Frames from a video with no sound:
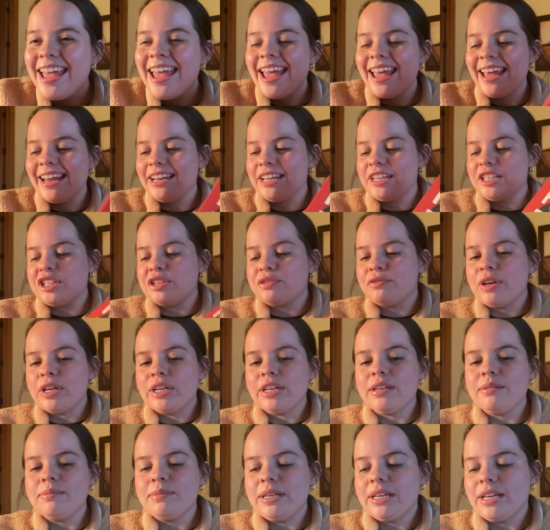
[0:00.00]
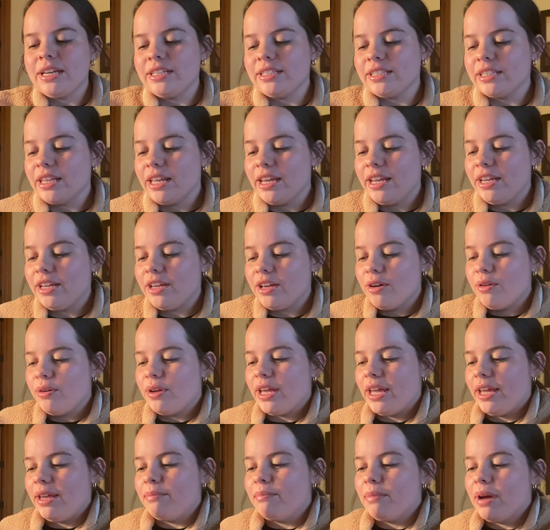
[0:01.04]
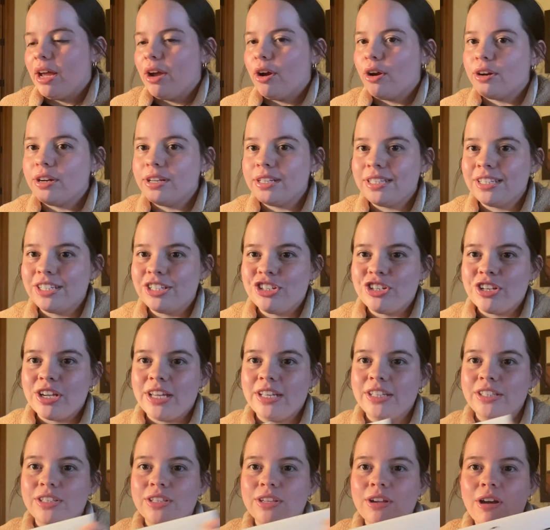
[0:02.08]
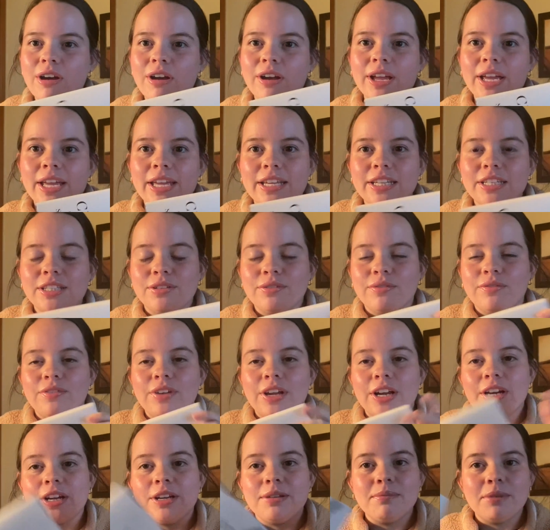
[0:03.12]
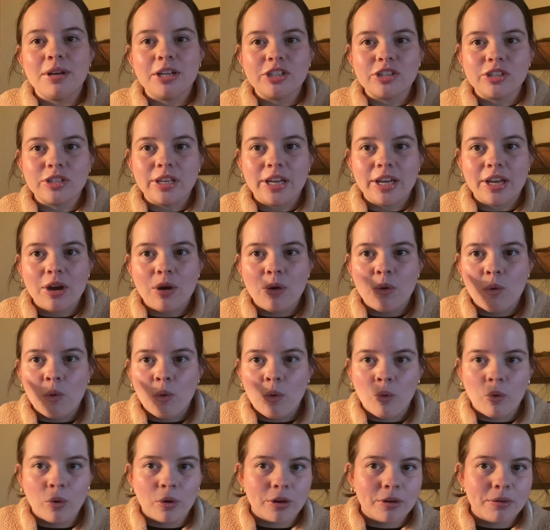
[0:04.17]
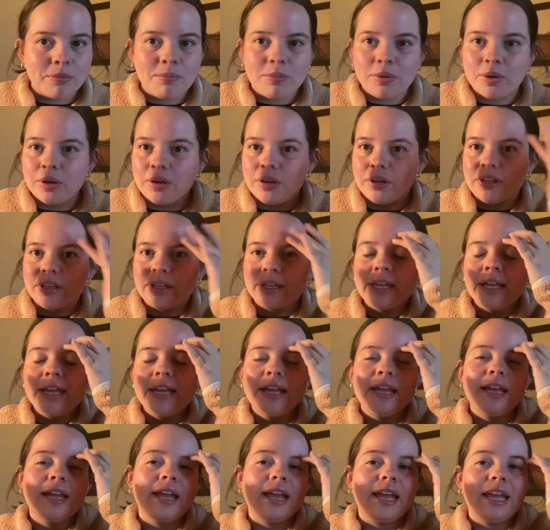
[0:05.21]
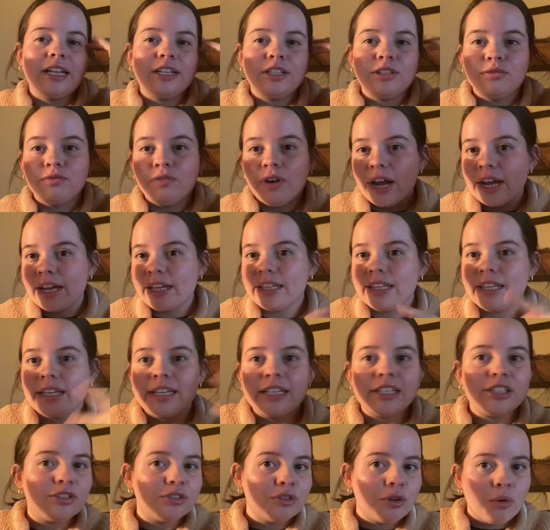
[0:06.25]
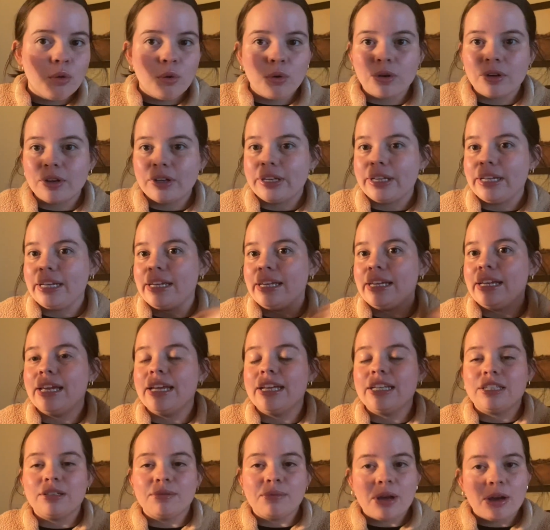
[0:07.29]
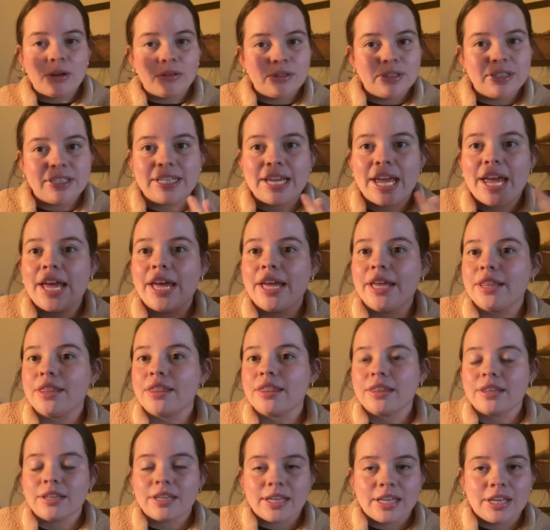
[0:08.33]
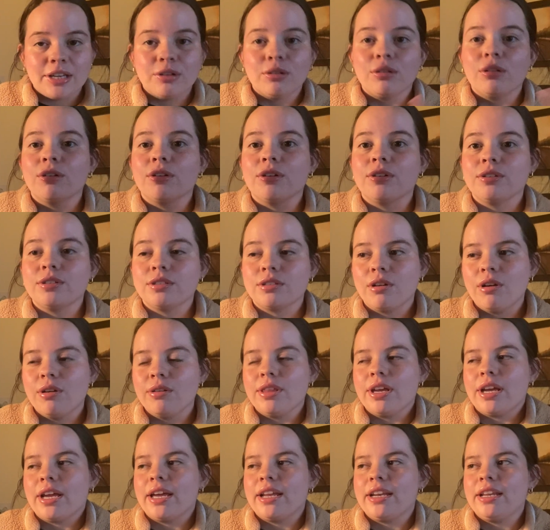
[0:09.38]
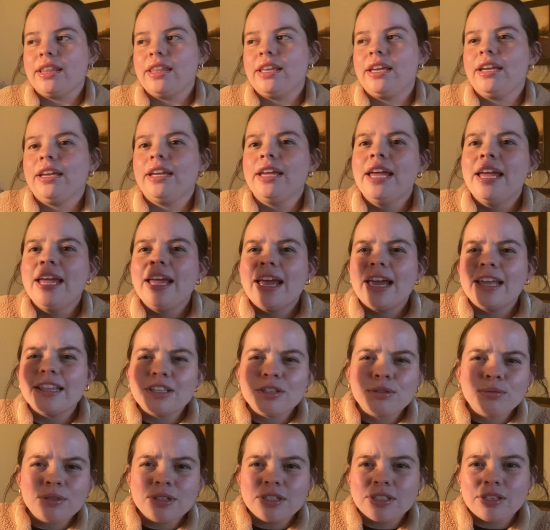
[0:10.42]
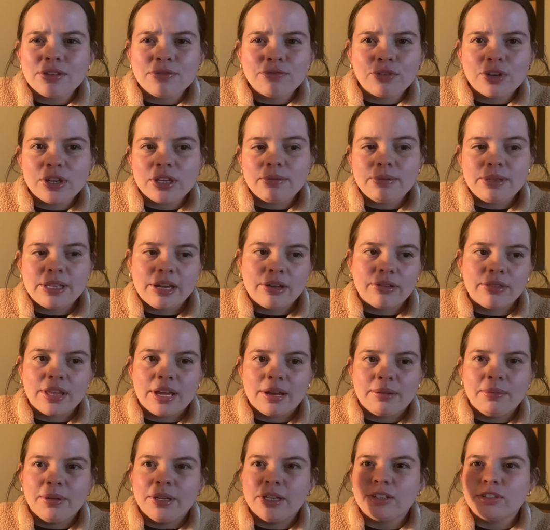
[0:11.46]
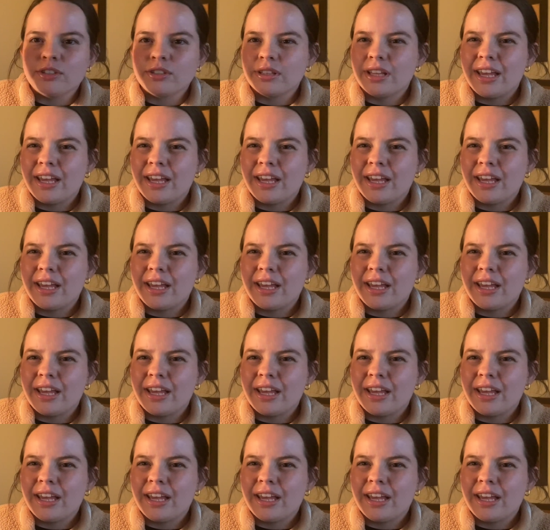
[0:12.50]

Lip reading: And it's funny because like, okay, My Heart is a Chainsaw is very much like a horror book. It's violent, it's gory, it's about death, killers, all that kind of thing. And this one doesn't freak me out that much.